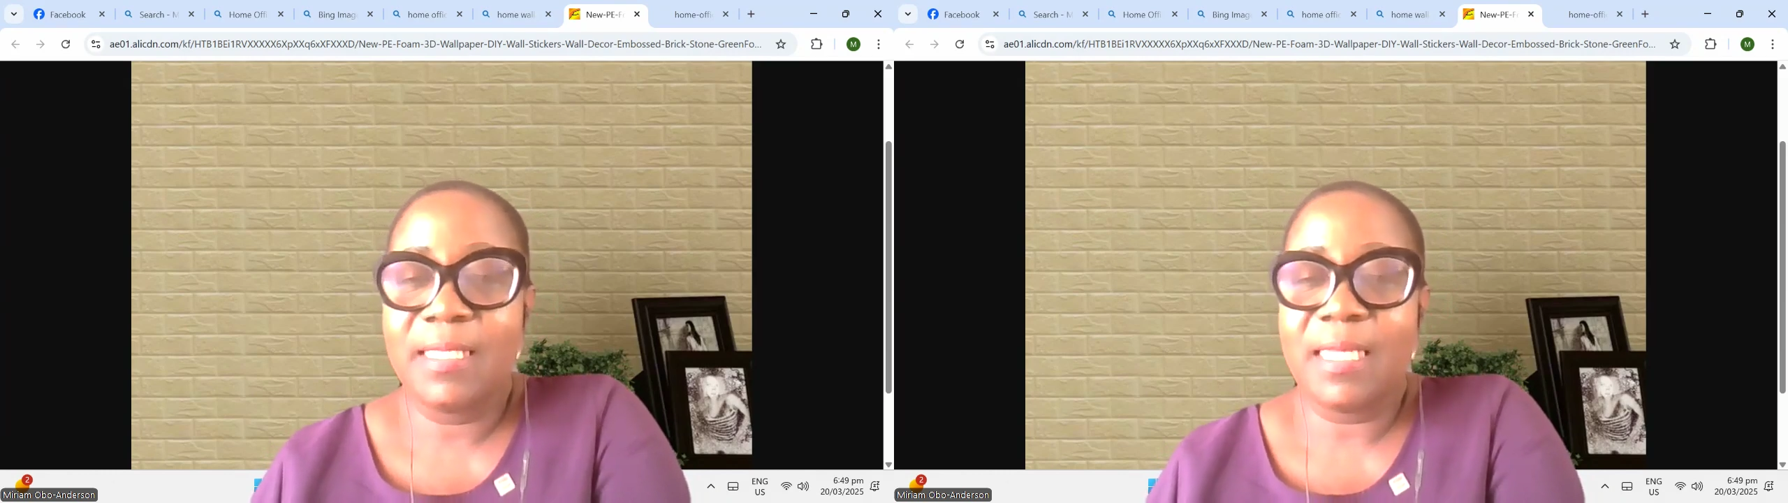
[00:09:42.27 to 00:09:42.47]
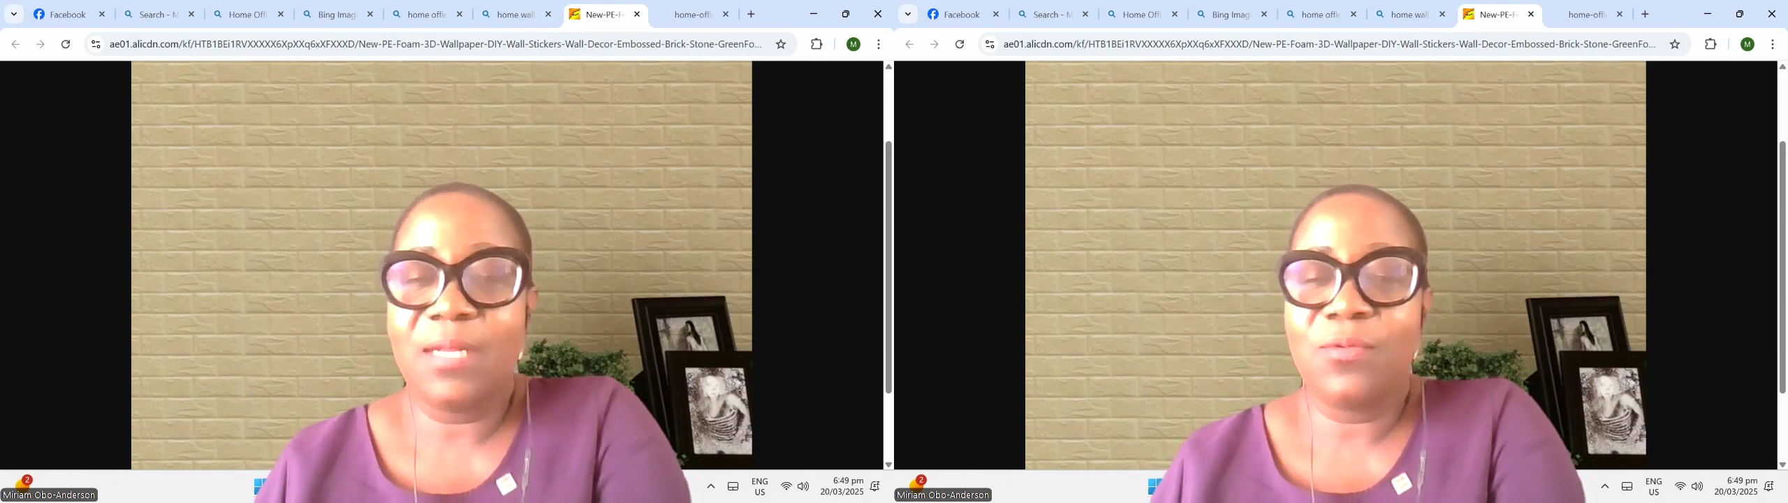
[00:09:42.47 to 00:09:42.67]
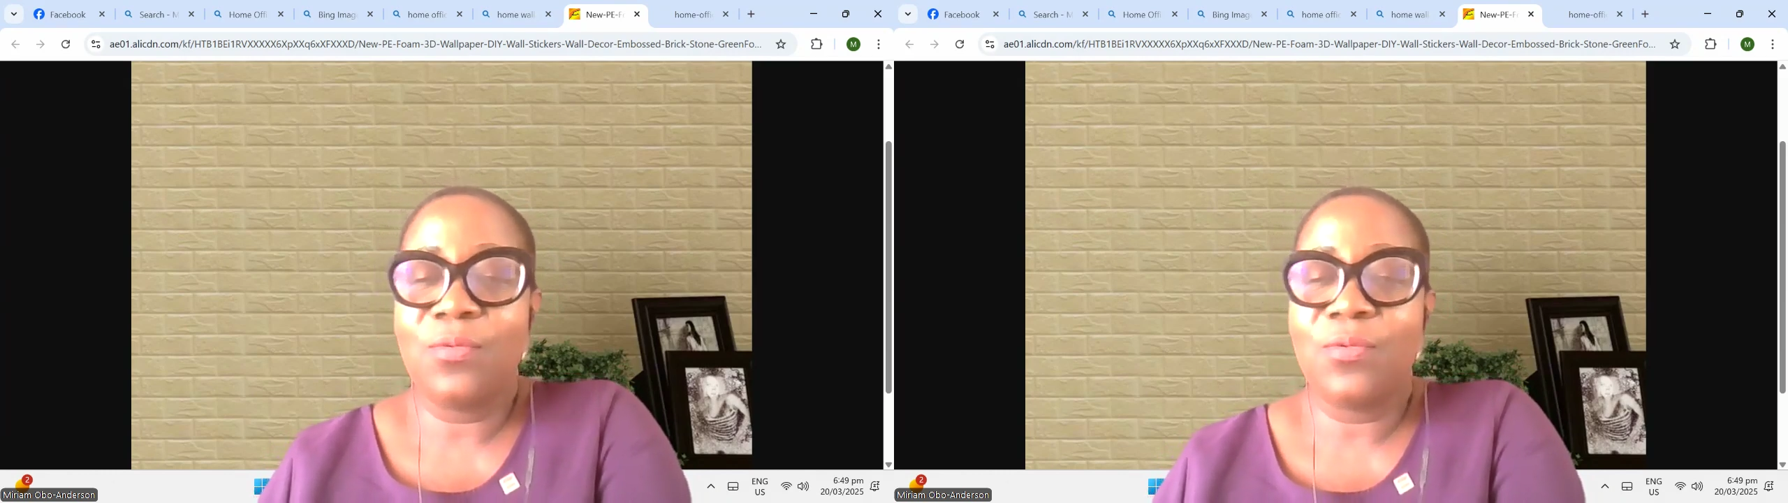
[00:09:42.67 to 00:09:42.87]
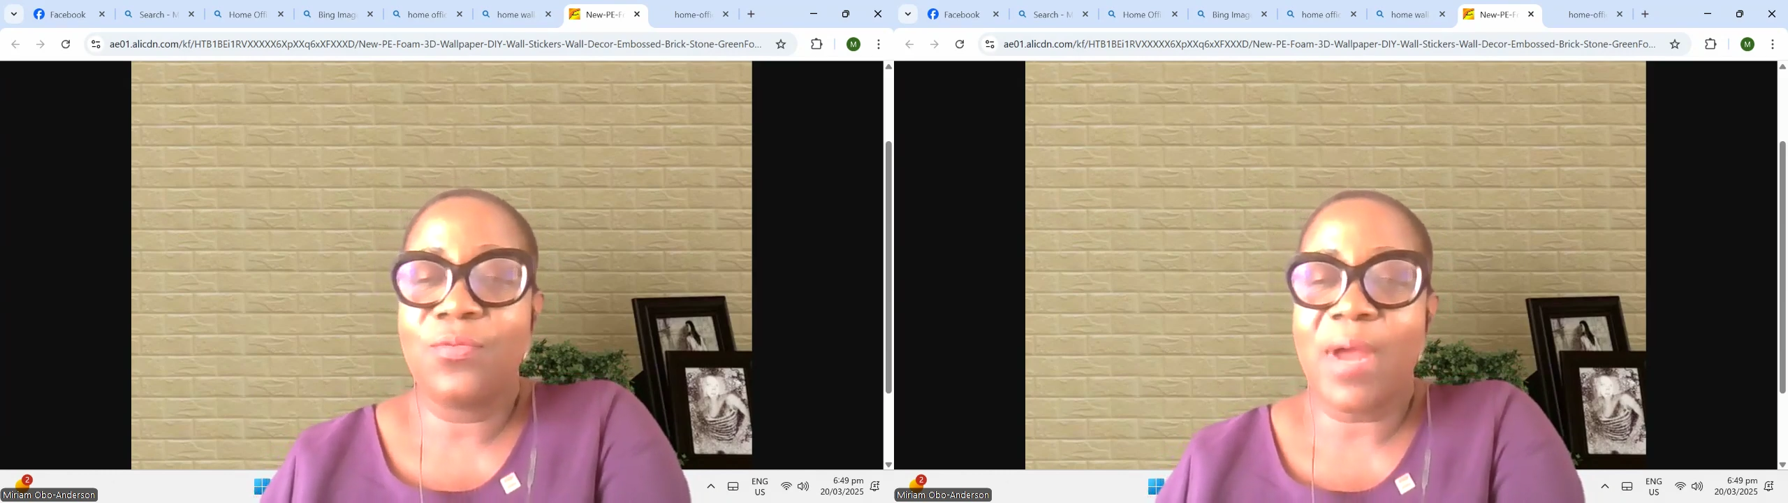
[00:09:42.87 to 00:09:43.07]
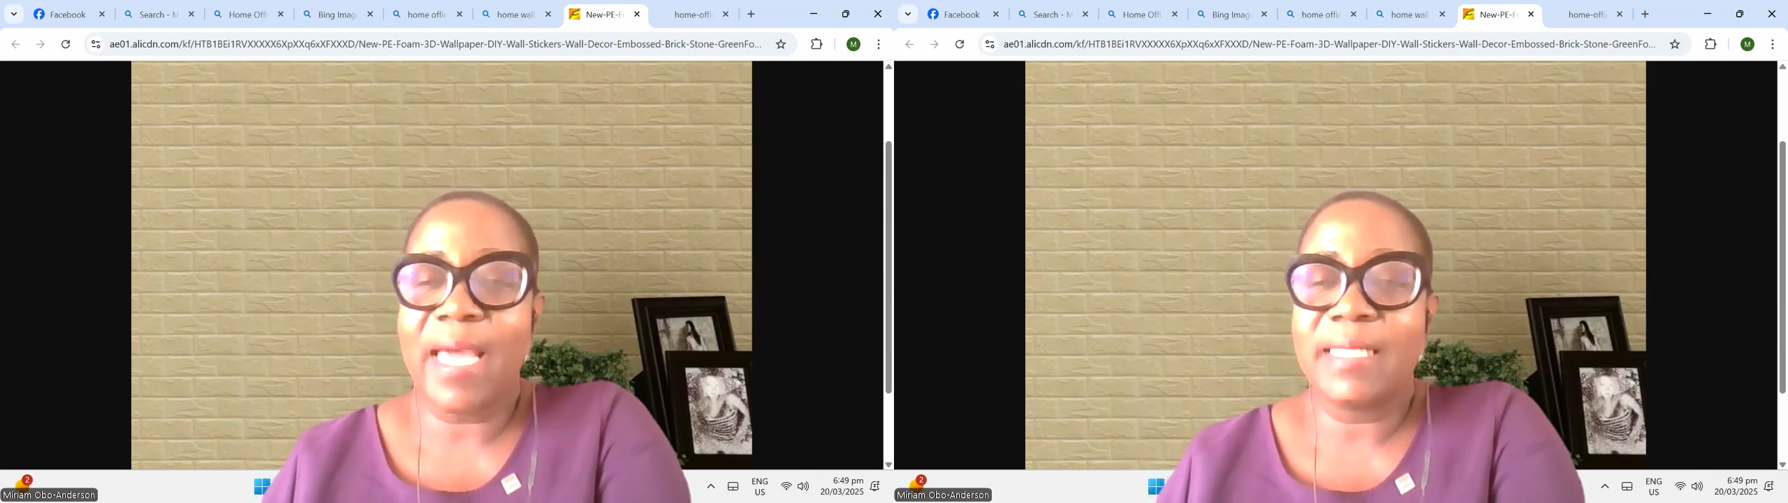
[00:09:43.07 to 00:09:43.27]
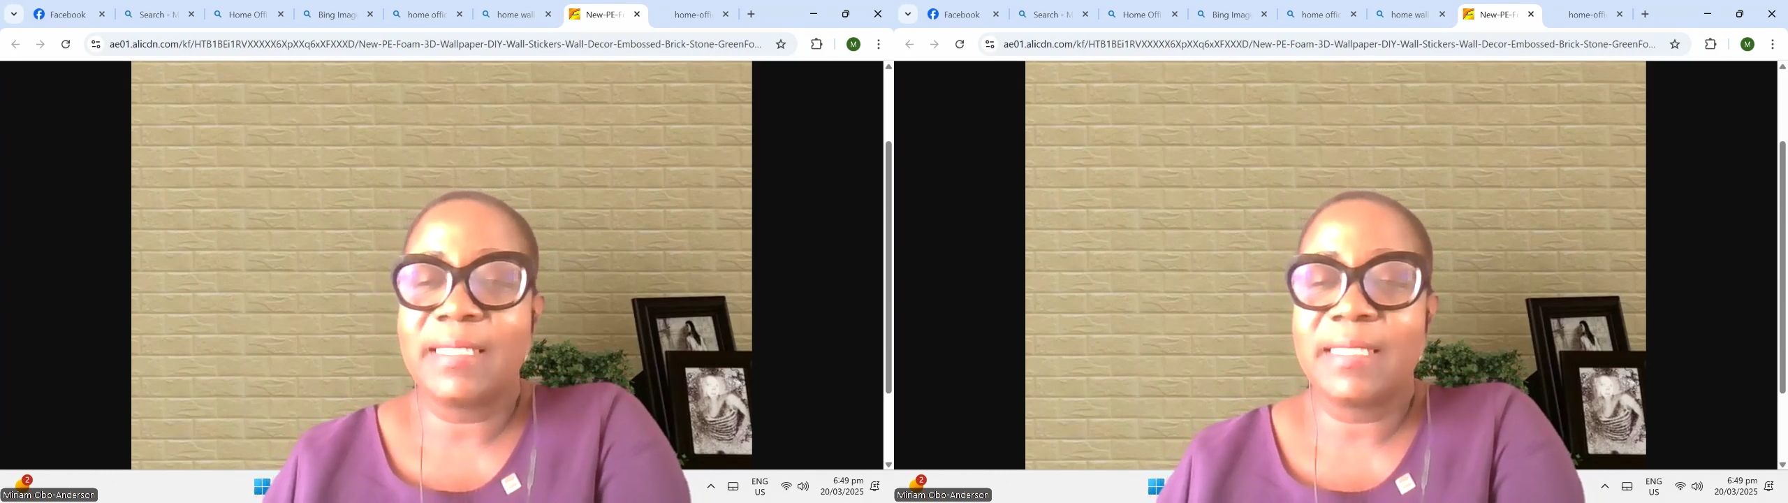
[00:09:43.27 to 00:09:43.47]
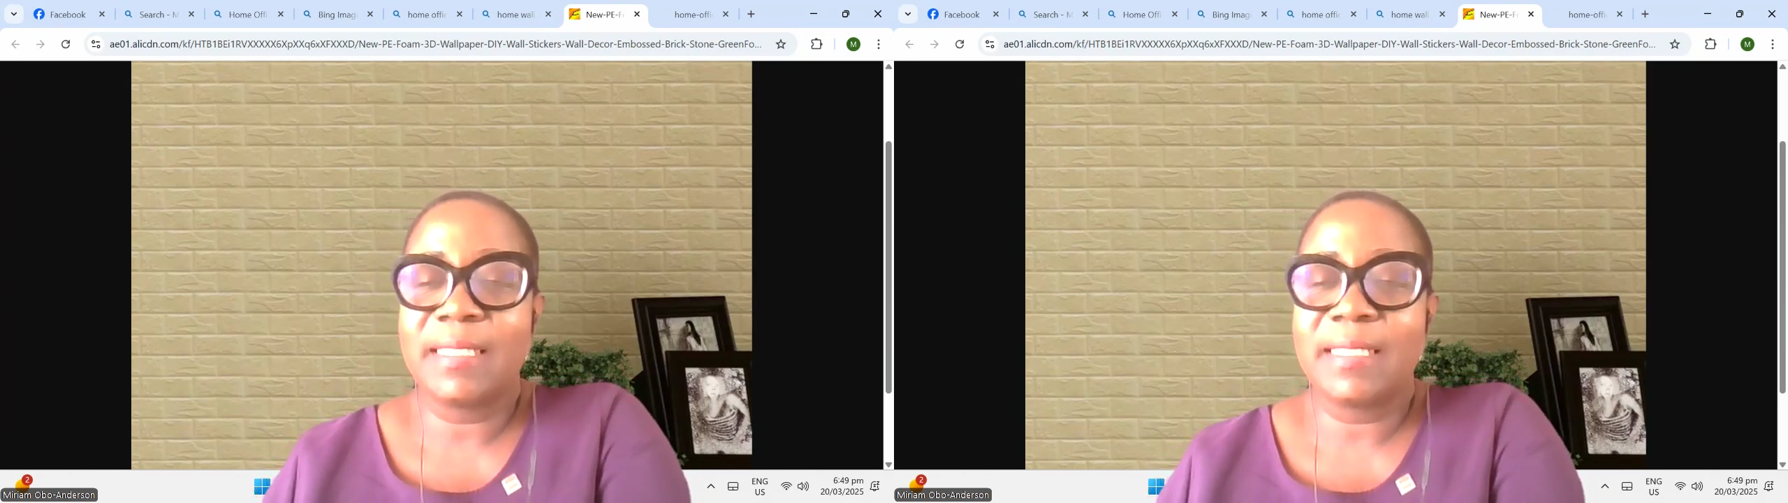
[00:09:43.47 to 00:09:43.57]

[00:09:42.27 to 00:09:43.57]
Then we will write